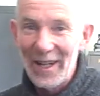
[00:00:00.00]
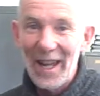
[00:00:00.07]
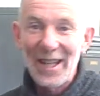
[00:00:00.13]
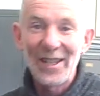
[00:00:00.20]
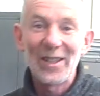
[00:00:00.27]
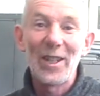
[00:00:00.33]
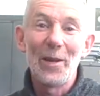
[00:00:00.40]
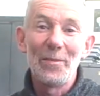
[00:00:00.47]

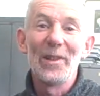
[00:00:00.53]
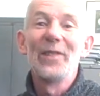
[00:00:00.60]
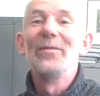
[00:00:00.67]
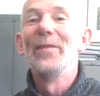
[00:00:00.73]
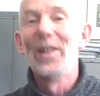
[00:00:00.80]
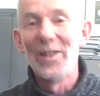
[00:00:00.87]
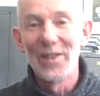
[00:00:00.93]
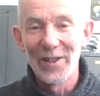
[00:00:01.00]
last couple of
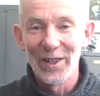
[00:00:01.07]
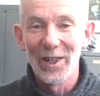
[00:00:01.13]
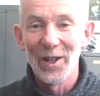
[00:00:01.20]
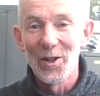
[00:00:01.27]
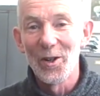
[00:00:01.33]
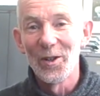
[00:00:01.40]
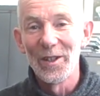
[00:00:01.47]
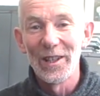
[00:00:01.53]
months in a
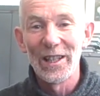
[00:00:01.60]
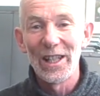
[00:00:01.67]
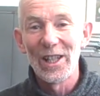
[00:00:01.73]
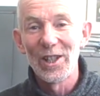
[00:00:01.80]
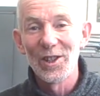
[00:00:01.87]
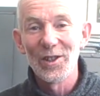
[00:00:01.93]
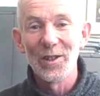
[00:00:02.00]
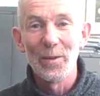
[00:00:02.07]
northerly
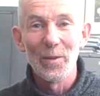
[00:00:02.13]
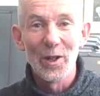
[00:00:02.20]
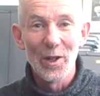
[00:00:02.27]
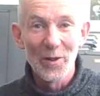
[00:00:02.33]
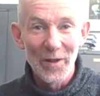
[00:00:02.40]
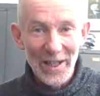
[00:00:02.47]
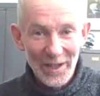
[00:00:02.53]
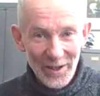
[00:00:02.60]
airstream, when the
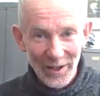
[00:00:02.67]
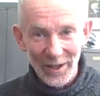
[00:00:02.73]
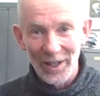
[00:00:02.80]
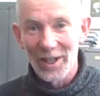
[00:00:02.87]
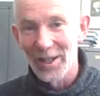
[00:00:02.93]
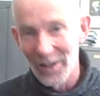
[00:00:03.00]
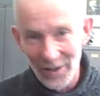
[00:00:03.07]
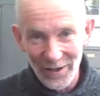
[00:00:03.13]
rest of the
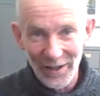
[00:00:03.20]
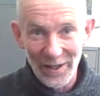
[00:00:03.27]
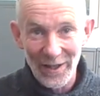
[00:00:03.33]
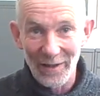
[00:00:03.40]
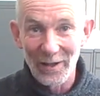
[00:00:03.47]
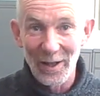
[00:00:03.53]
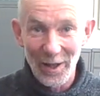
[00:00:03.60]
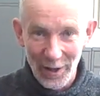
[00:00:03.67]
country is
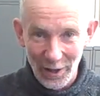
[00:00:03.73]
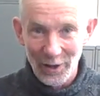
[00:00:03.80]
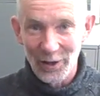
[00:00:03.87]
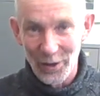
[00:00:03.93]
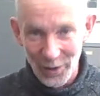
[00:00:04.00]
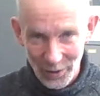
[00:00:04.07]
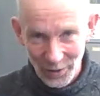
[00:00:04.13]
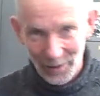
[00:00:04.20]
having
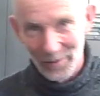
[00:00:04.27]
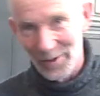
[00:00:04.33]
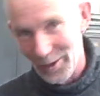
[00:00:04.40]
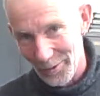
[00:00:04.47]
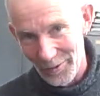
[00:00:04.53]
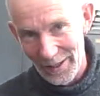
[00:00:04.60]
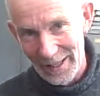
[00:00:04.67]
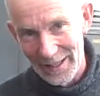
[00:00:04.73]
thunderstorms
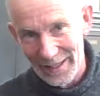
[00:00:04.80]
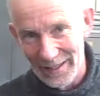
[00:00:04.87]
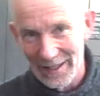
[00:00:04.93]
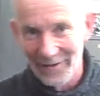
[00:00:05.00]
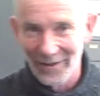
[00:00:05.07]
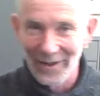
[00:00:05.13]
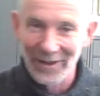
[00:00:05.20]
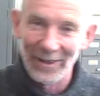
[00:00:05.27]
and rain and
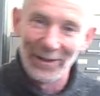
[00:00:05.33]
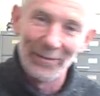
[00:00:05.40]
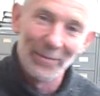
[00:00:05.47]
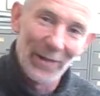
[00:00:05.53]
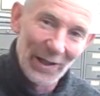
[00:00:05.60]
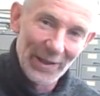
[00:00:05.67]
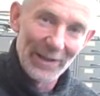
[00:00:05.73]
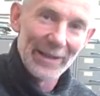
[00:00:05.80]
everything.
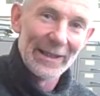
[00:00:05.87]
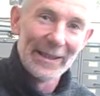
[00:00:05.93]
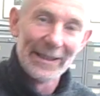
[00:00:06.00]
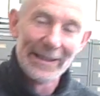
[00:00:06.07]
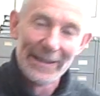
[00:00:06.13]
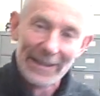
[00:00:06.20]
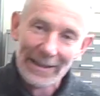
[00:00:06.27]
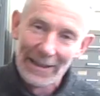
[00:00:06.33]
But
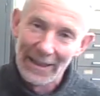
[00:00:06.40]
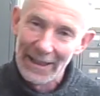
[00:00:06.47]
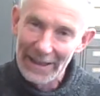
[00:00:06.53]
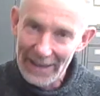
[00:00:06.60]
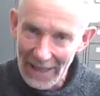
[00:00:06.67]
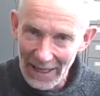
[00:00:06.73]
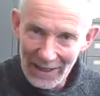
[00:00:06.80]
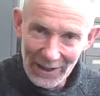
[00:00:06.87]
at
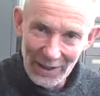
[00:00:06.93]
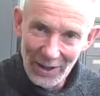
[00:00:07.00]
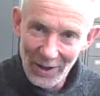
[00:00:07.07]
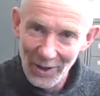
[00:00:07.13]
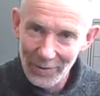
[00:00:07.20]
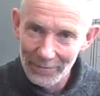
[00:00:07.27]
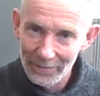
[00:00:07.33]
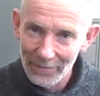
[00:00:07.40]

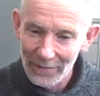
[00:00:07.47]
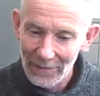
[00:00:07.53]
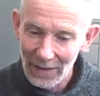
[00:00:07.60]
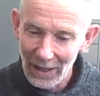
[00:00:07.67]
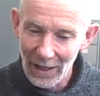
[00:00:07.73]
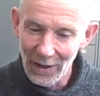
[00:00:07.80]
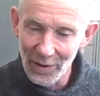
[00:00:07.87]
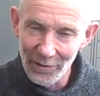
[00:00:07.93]
Callanish,
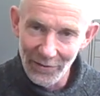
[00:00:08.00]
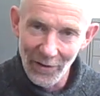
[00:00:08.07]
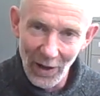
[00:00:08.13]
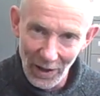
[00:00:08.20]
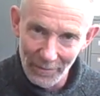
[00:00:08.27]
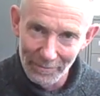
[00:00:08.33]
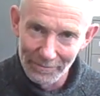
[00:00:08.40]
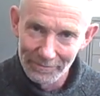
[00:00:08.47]
at the
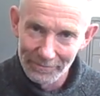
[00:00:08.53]
farm,